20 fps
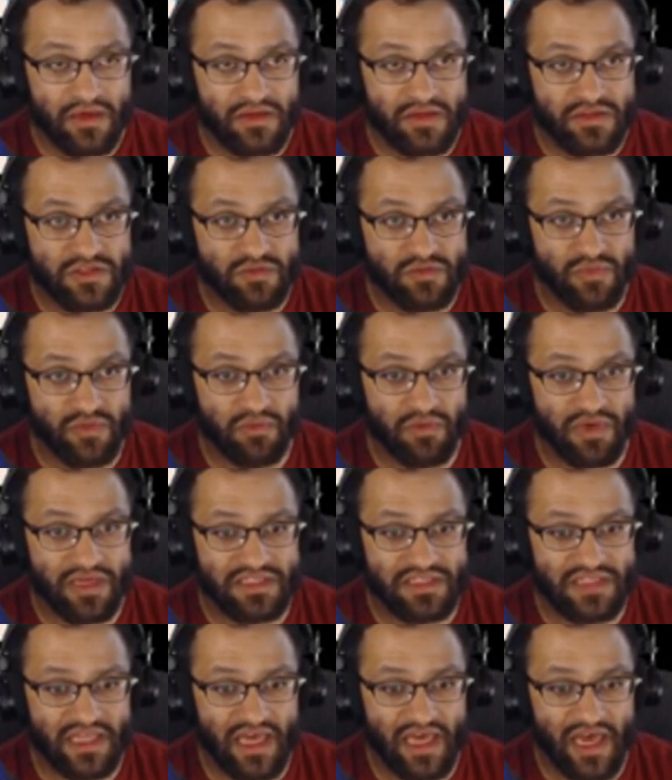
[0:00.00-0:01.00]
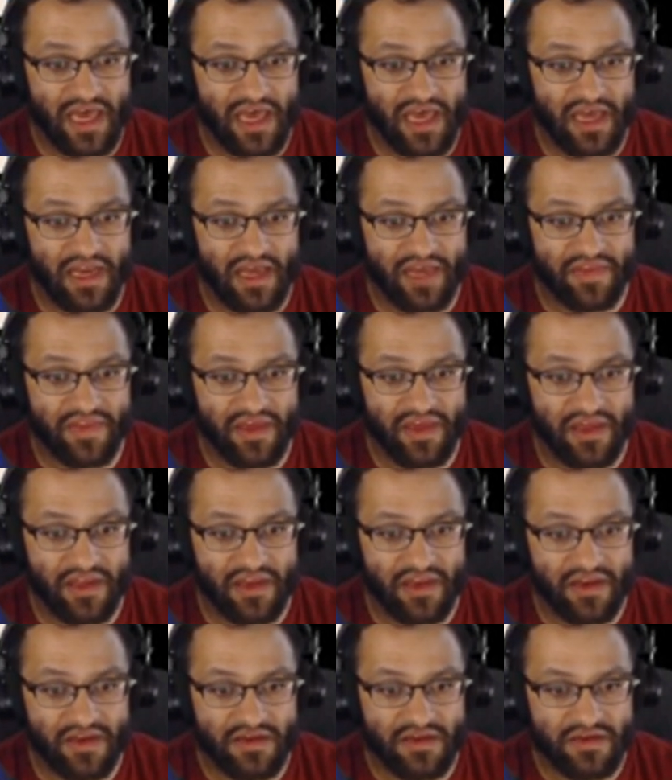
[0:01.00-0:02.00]
let's minimize that, and
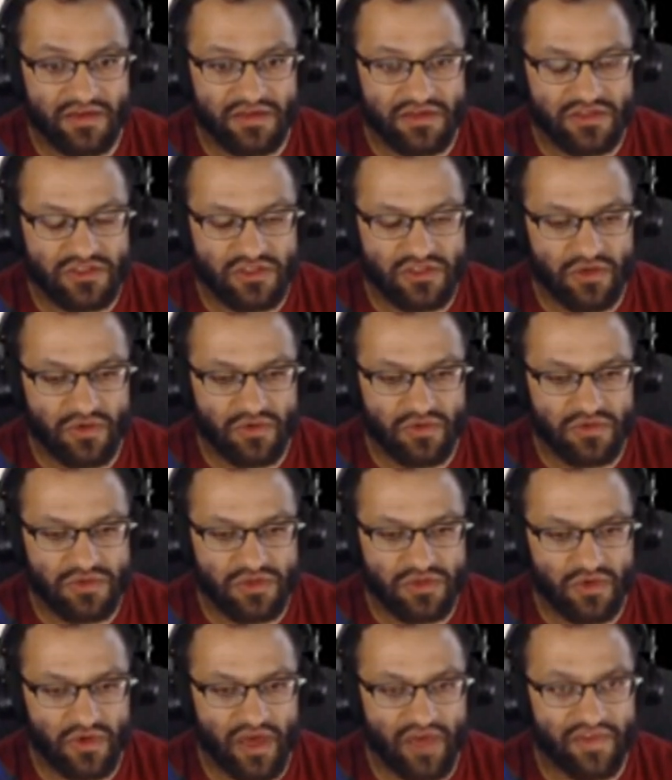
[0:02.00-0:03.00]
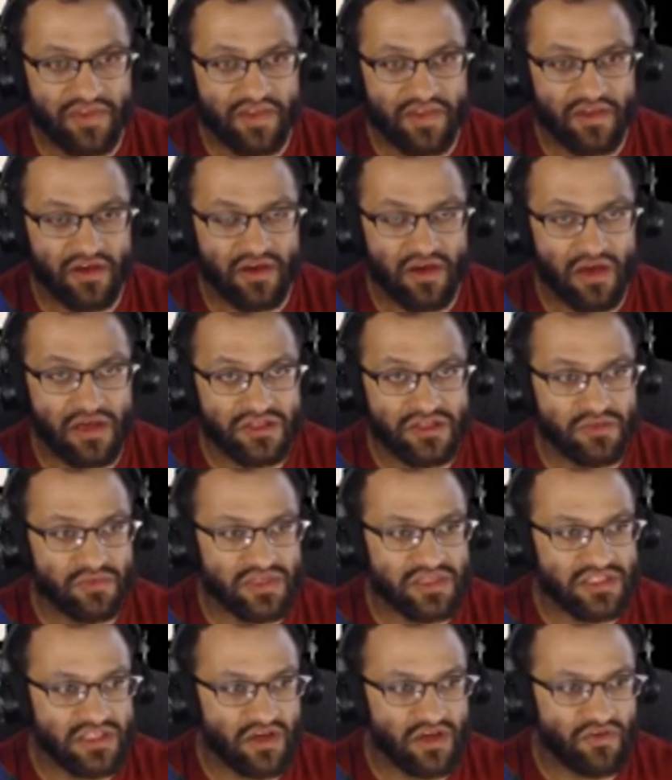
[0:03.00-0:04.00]
then and then the costume
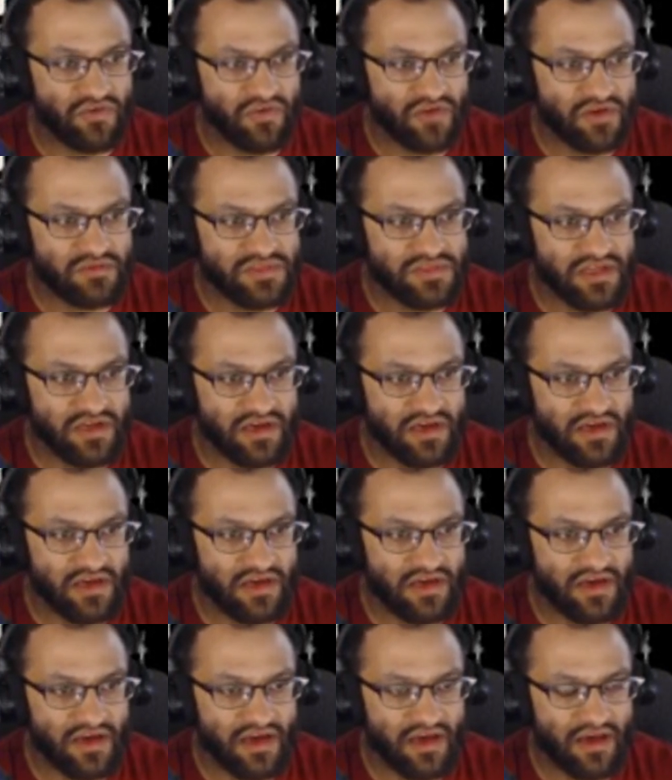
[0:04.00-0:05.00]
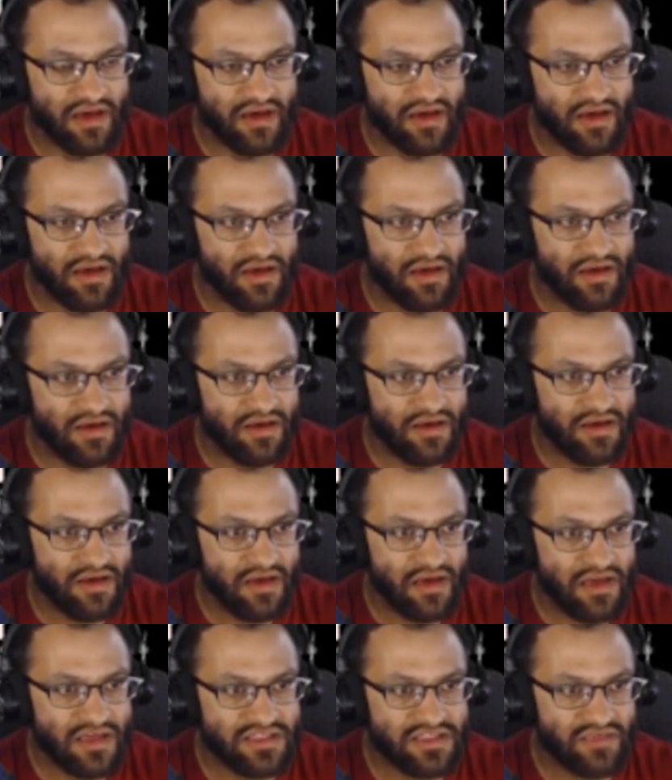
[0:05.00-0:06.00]
itself comes in a
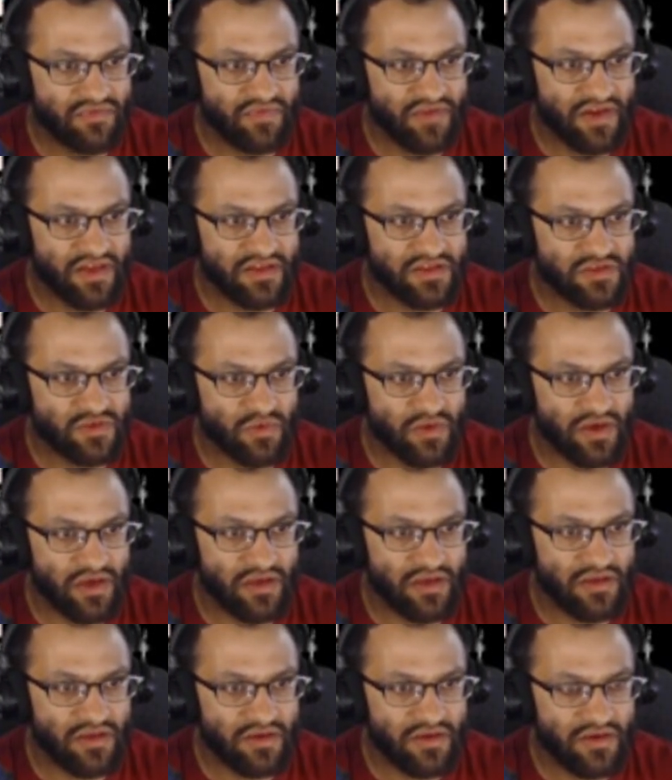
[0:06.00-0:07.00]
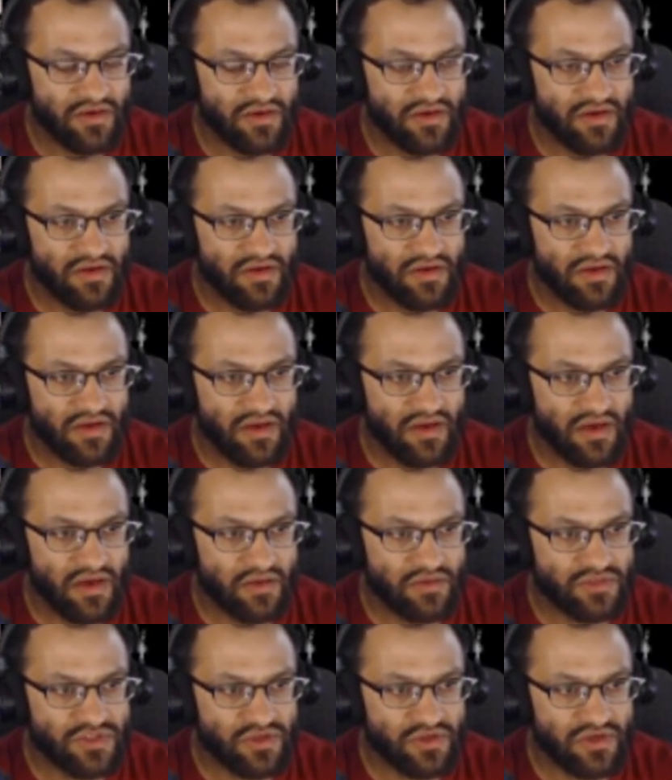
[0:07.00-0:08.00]
zip file as well,
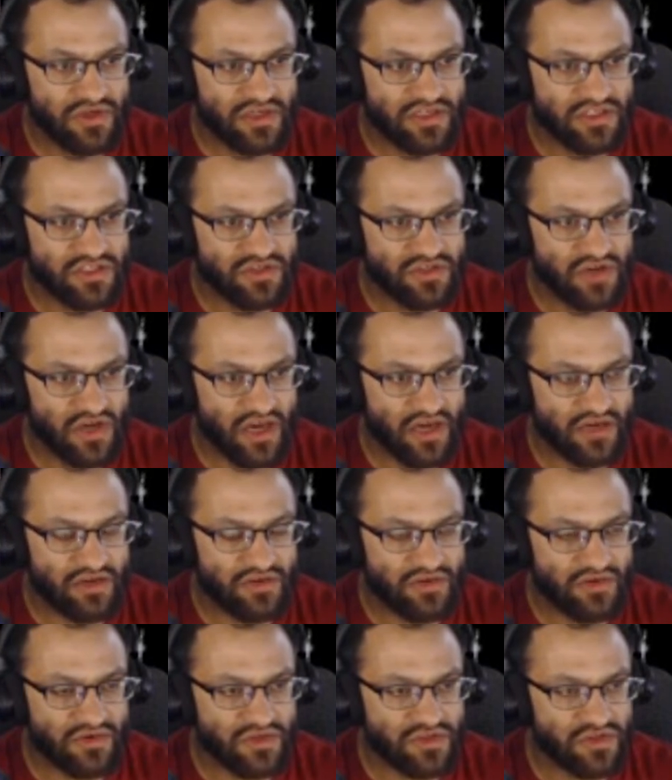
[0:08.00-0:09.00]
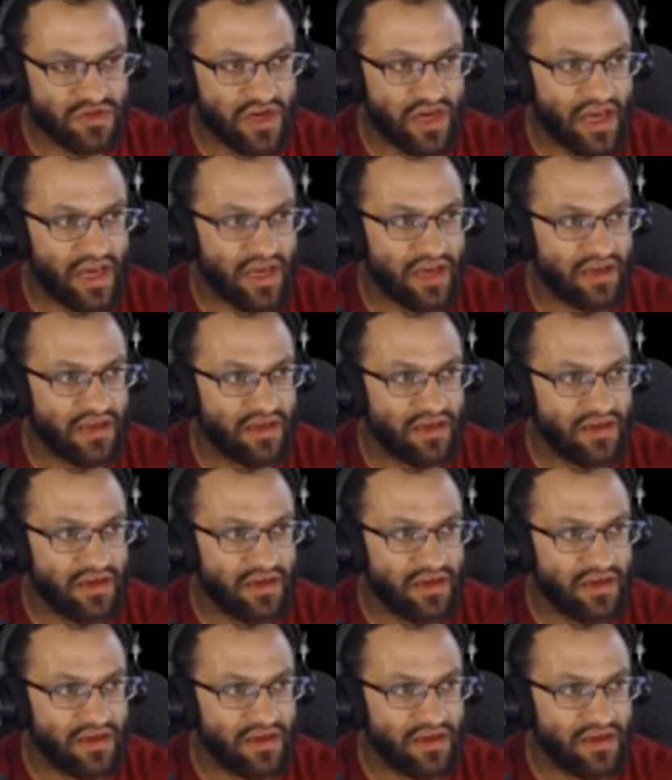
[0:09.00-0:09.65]
so you can extract or drag